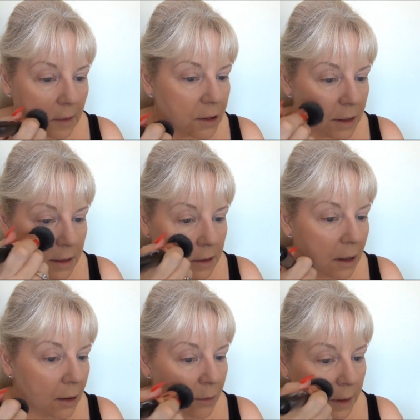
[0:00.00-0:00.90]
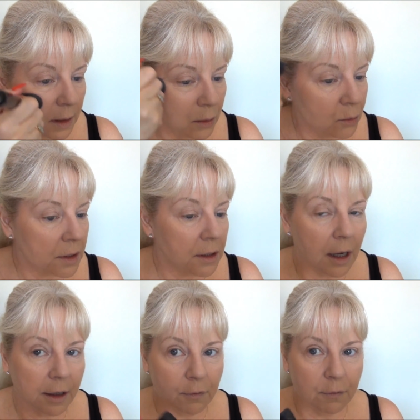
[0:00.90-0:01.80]
just so it looks
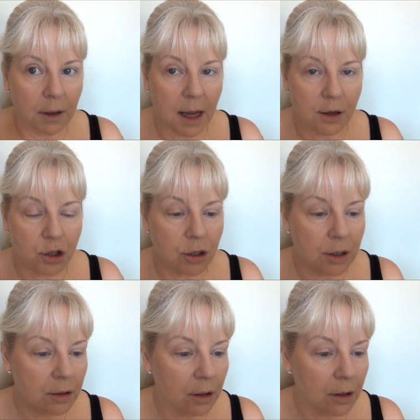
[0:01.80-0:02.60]
like a flush,